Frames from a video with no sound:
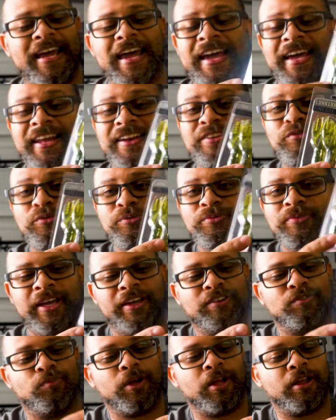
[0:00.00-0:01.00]
Head
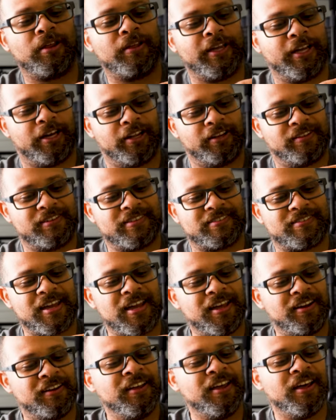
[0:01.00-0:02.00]
as well. And it's
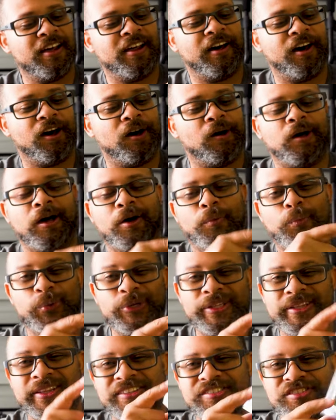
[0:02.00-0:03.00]
got a
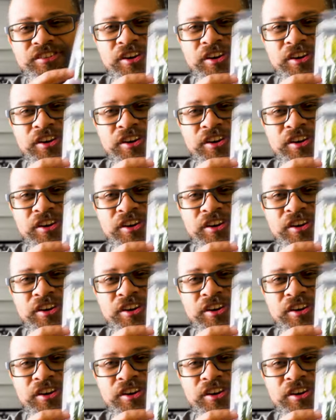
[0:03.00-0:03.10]
weedless